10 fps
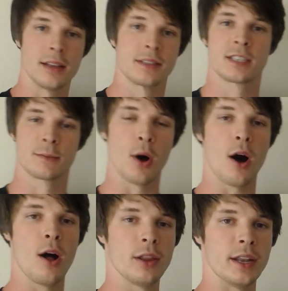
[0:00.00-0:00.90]
It's
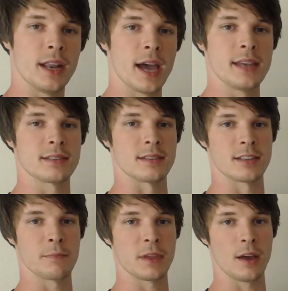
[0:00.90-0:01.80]
small and nice and
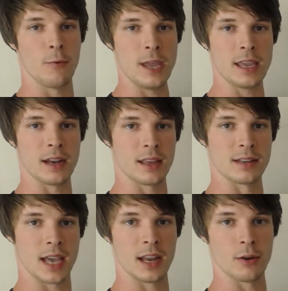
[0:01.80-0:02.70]
something that we can
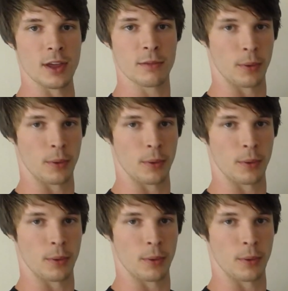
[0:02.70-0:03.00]
contend with